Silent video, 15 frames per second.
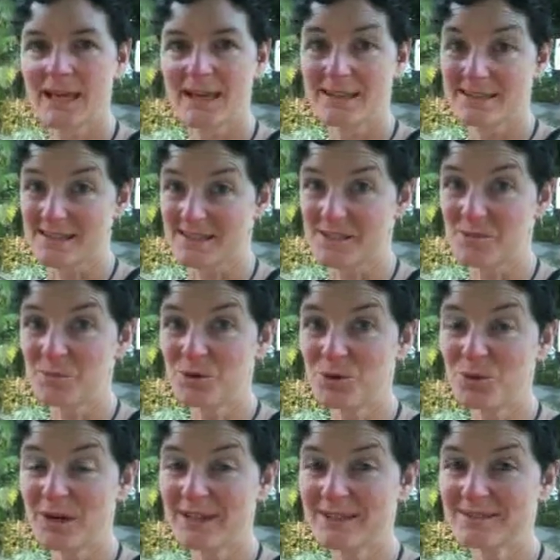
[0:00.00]
It's a simple
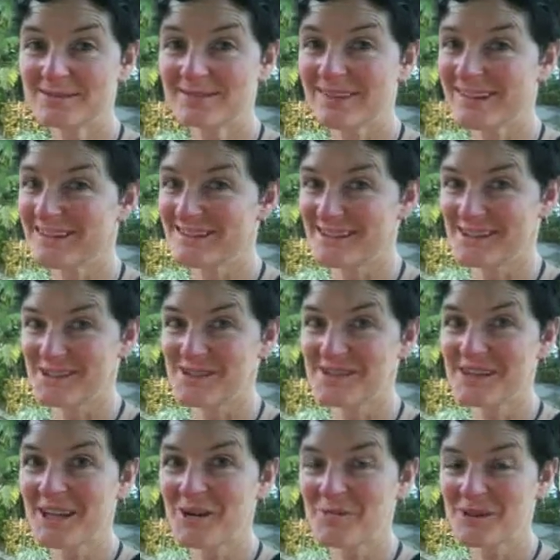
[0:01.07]
one. It doesn't
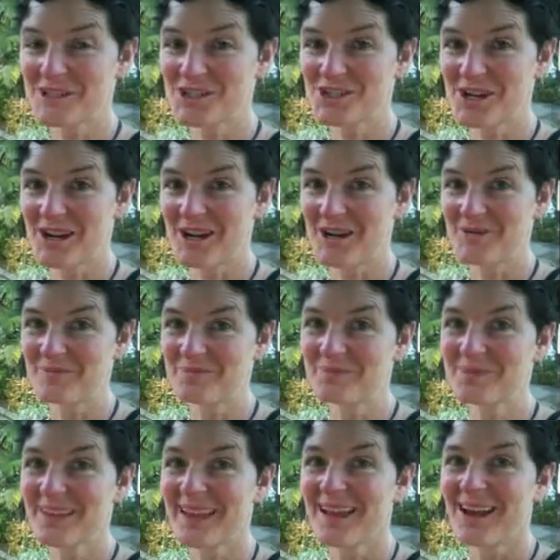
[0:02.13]
take much time.
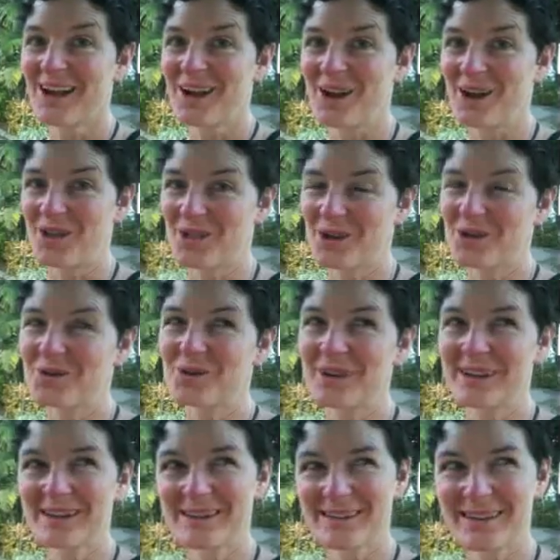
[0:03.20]
Although,
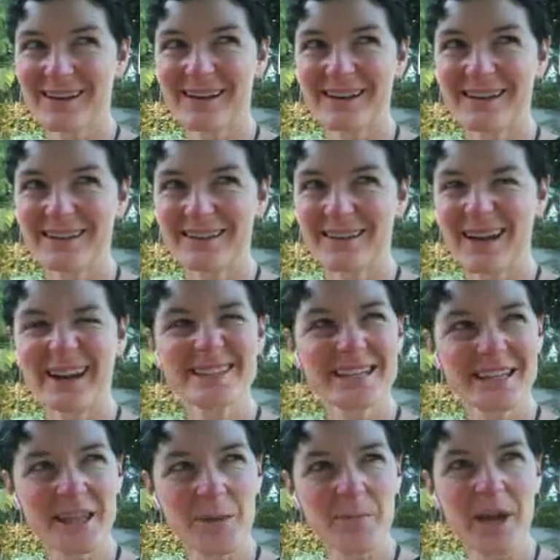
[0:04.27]
I
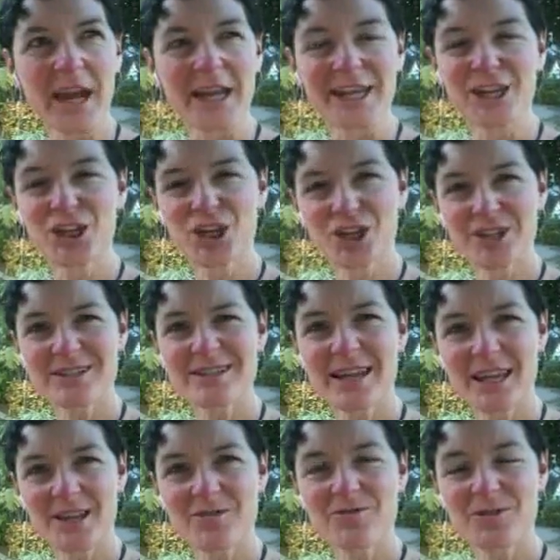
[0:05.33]
take that back. It could
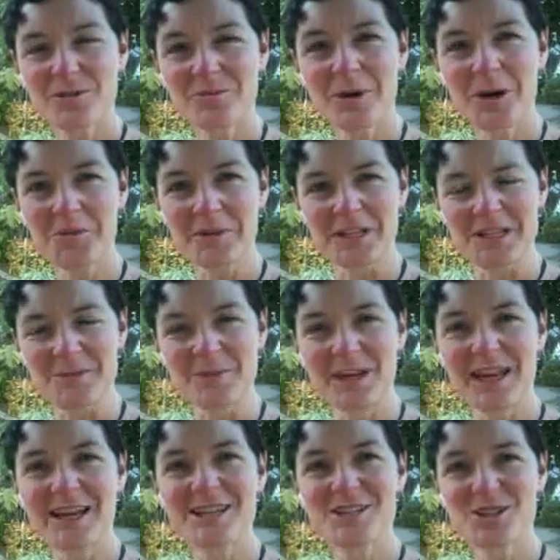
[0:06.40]
take a few moments
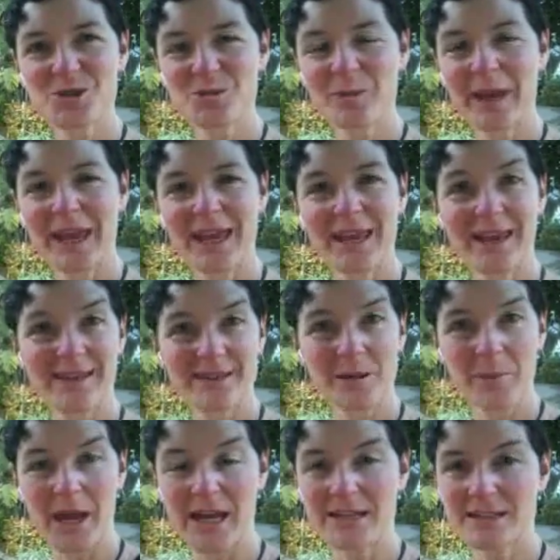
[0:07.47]
because you may end
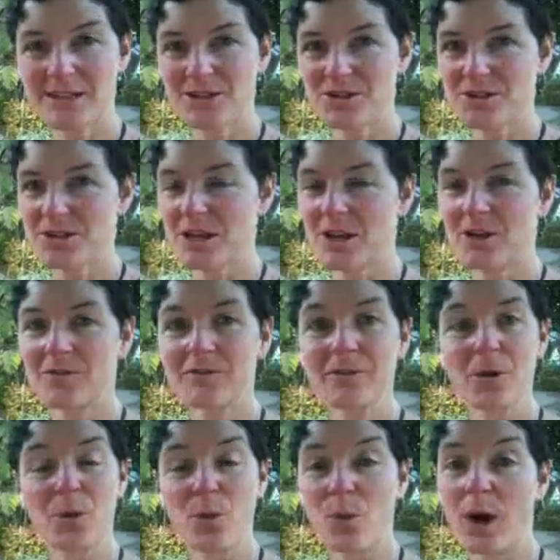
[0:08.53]
up asking yourself,
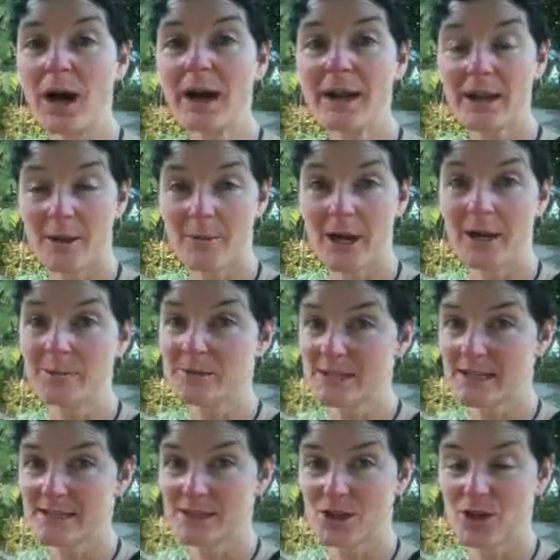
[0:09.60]
why am I
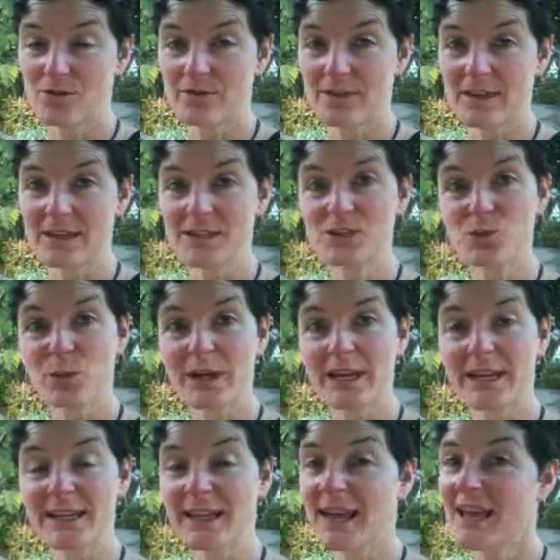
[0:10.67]
obsessing over this
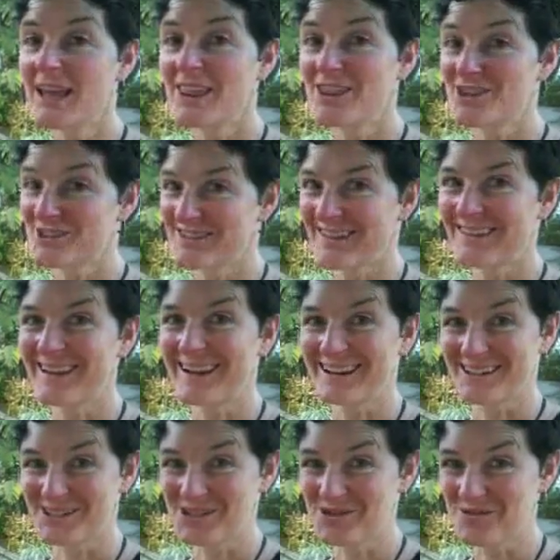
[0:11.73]
when there's nothing I
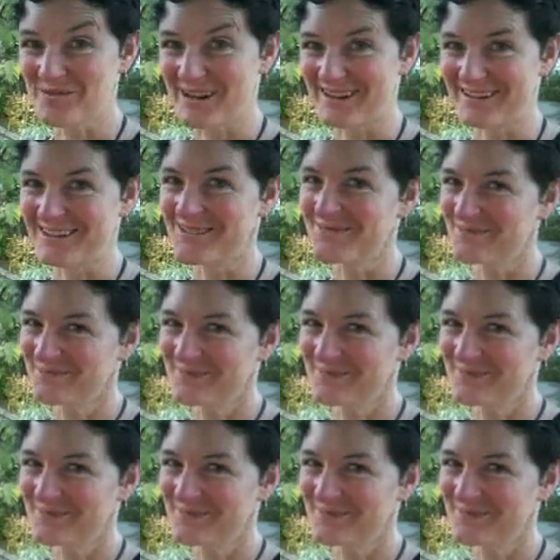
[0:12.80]
can do about it?